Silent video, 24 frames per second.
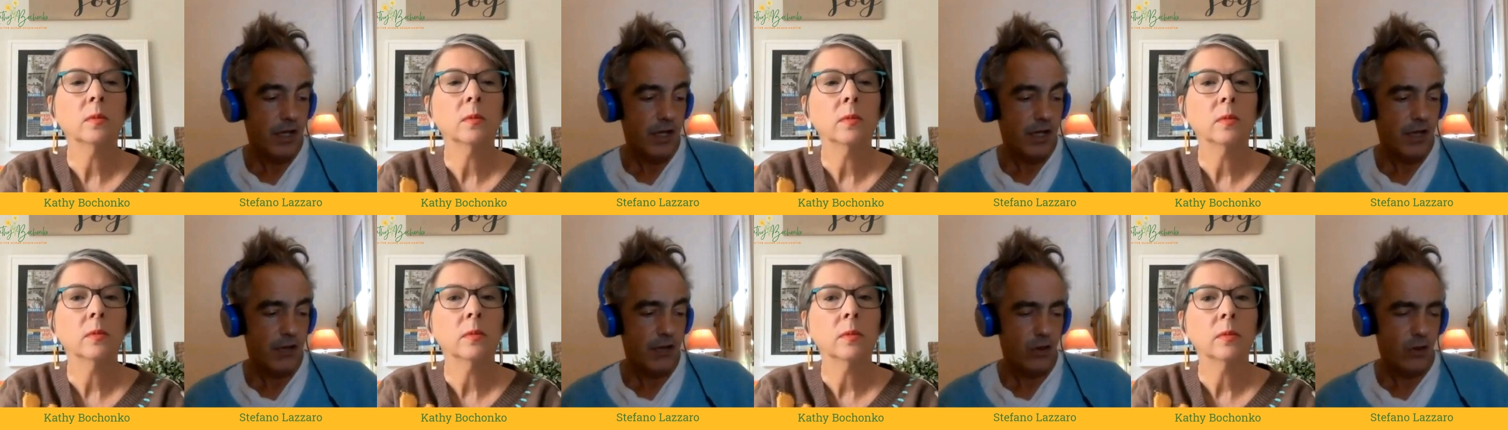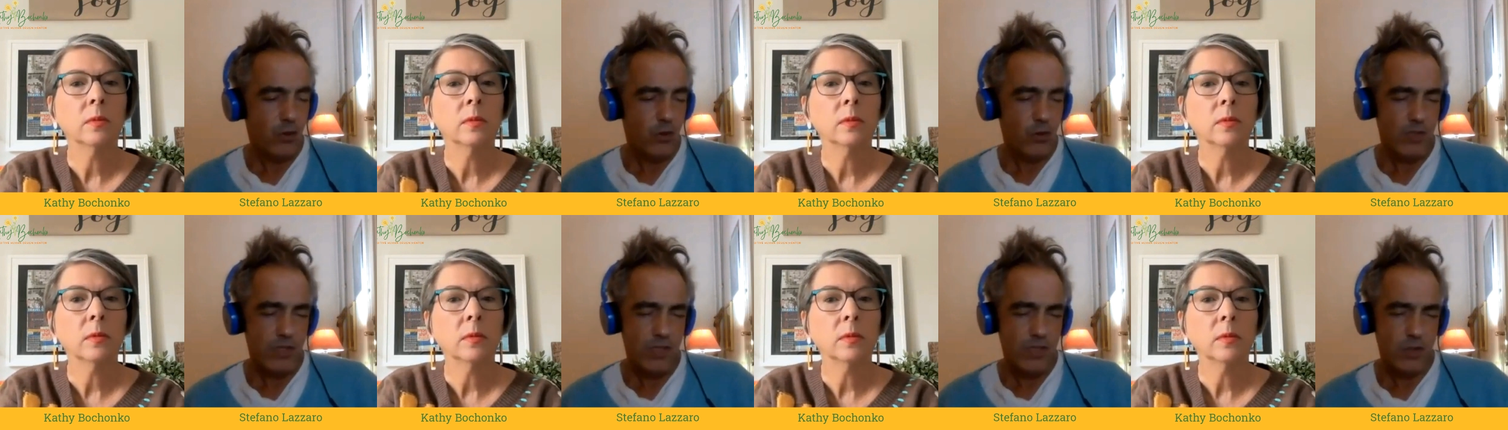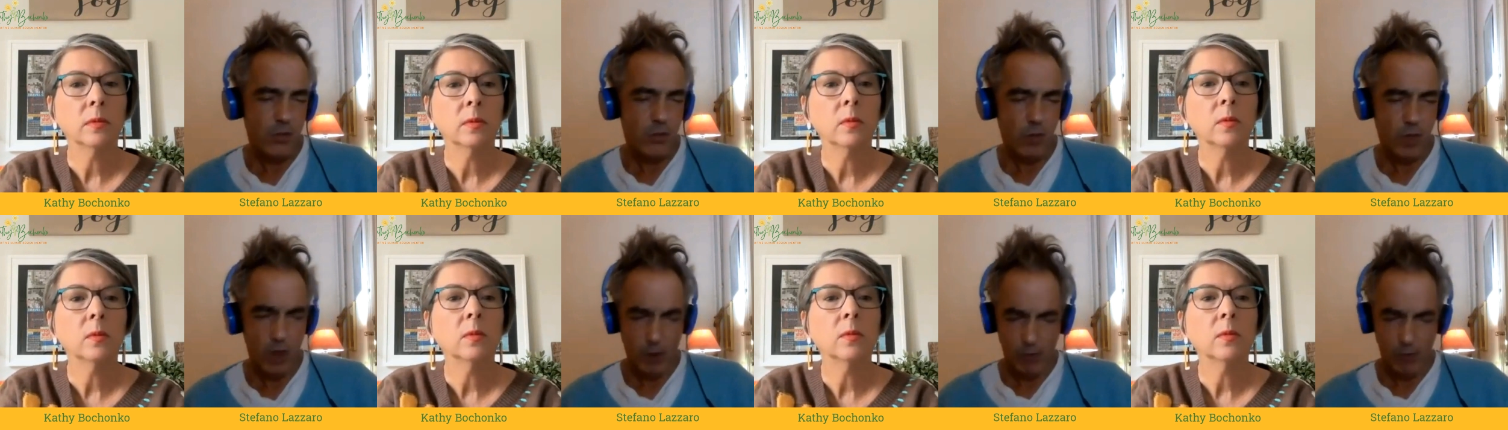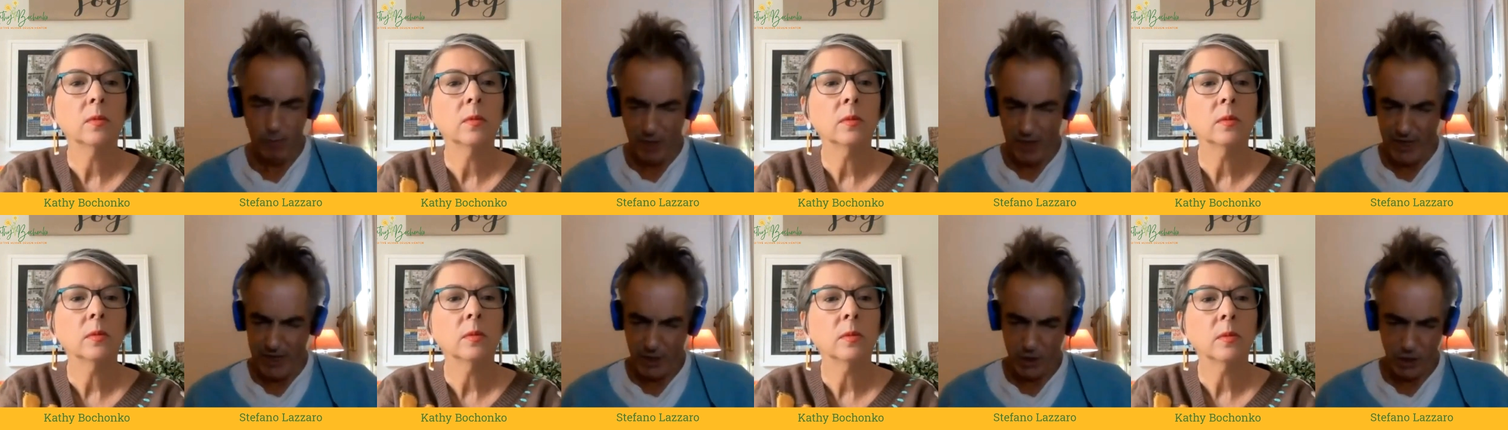Speaker 1: don't know what's the word,
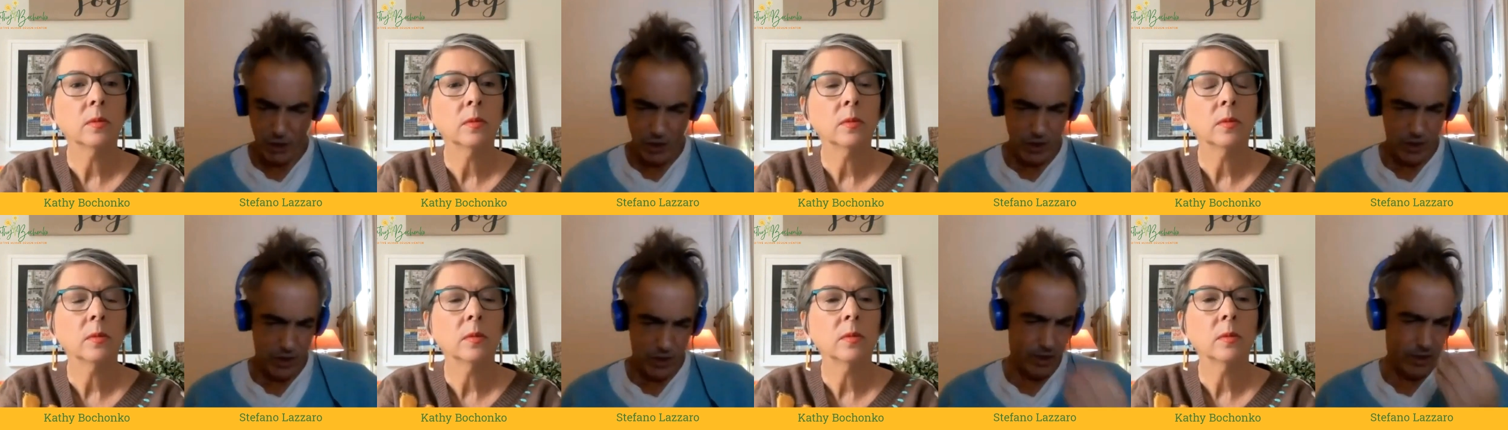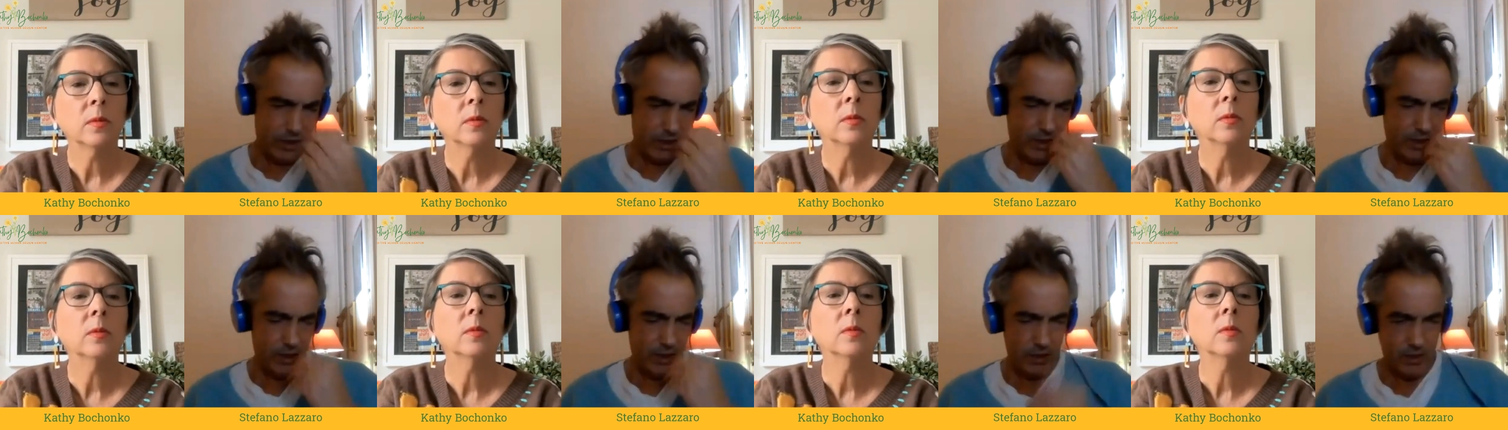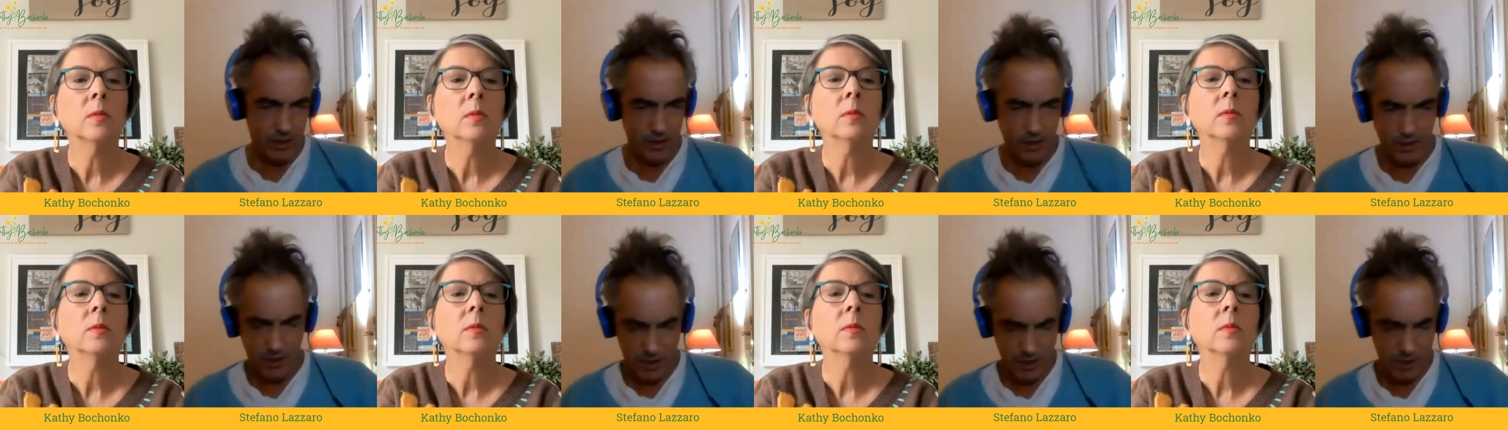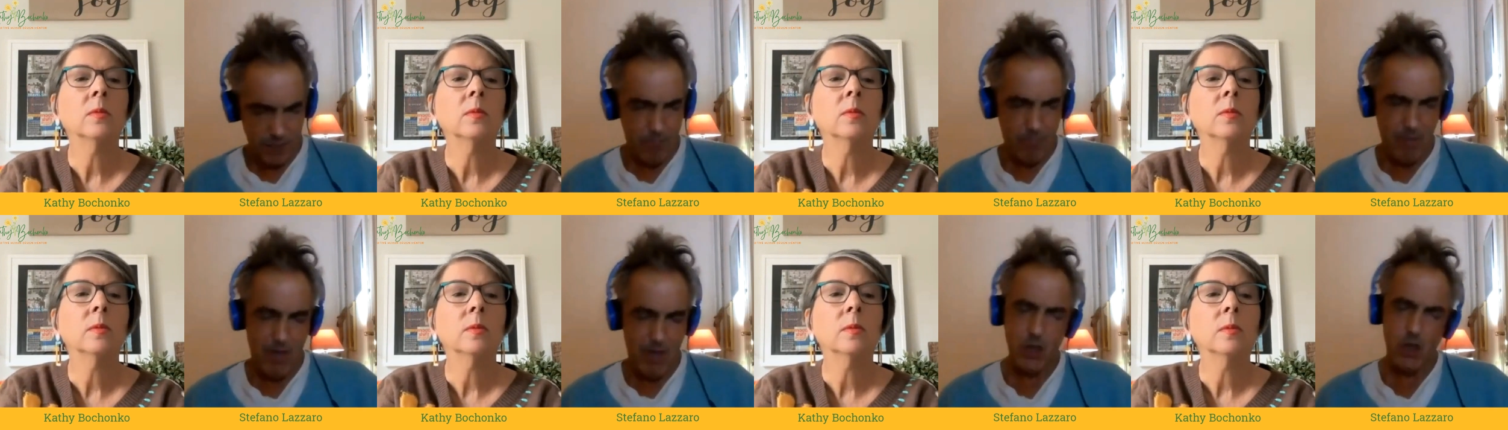but I took uh,
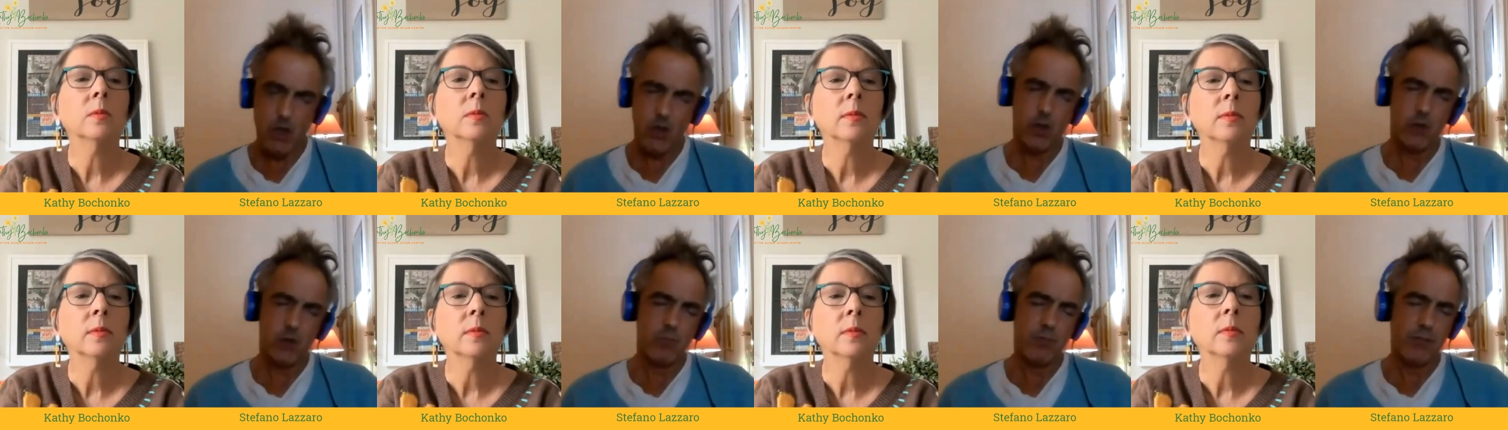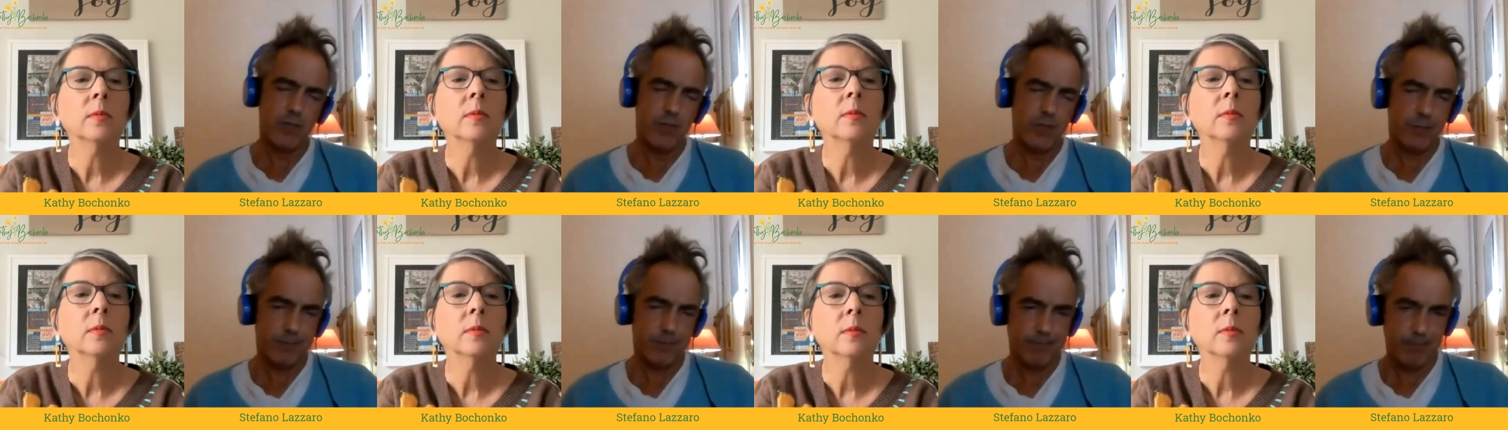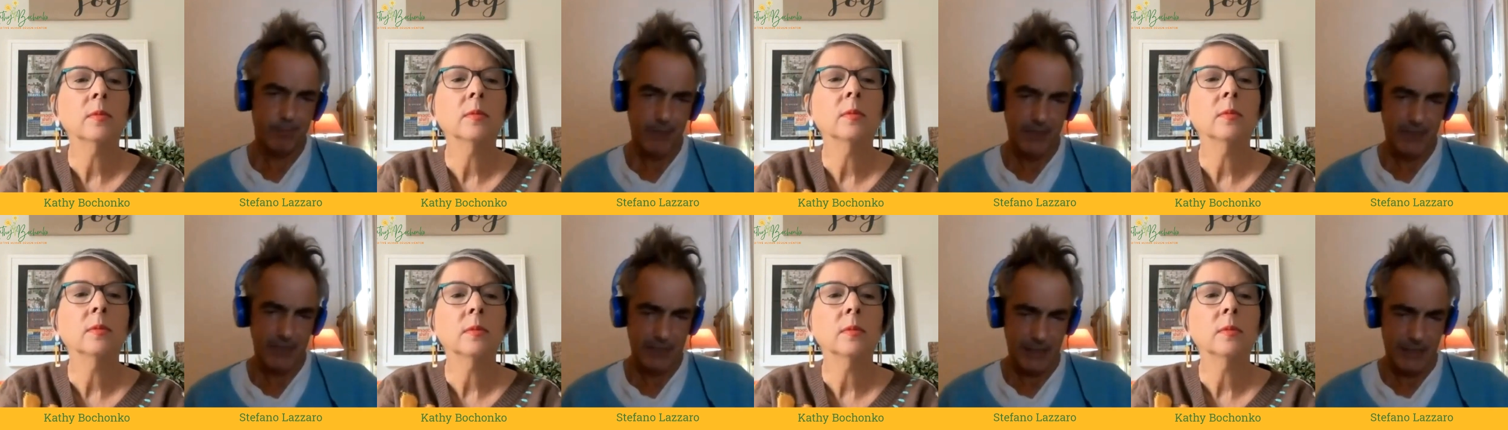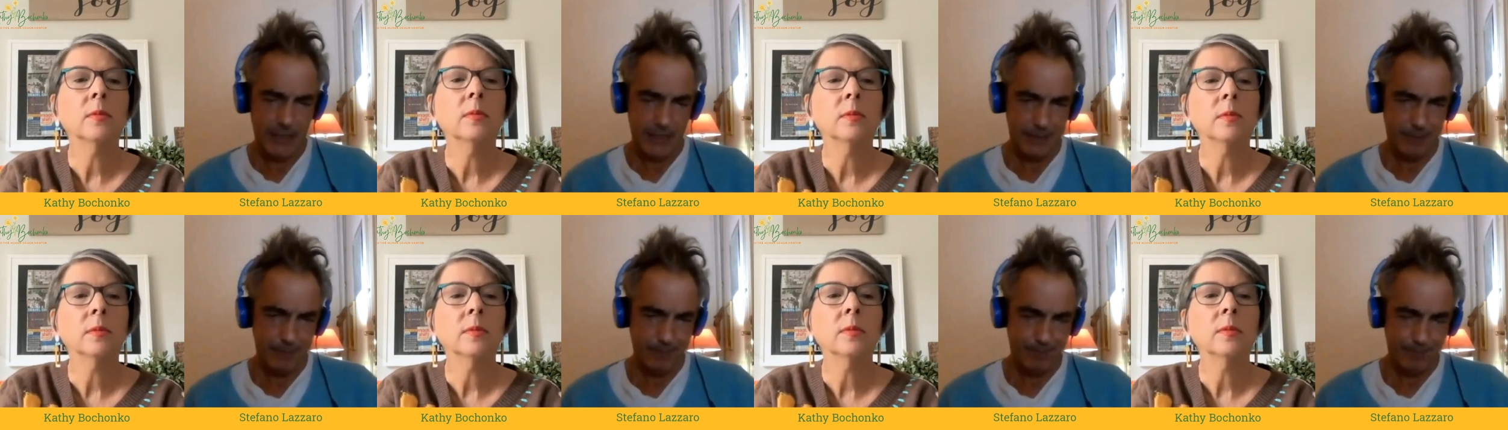some mushrooms
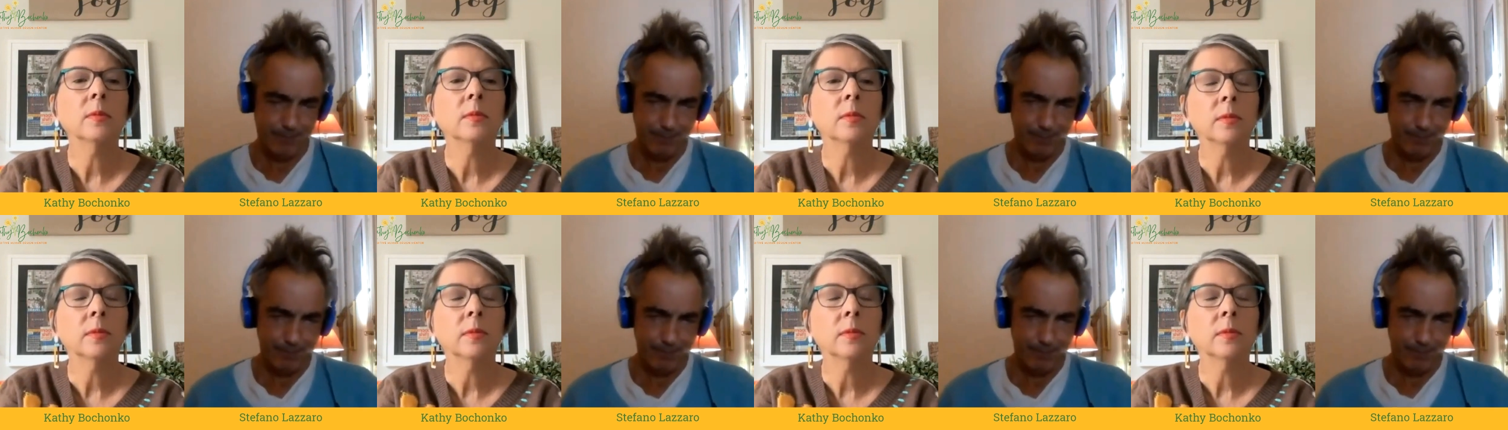basically,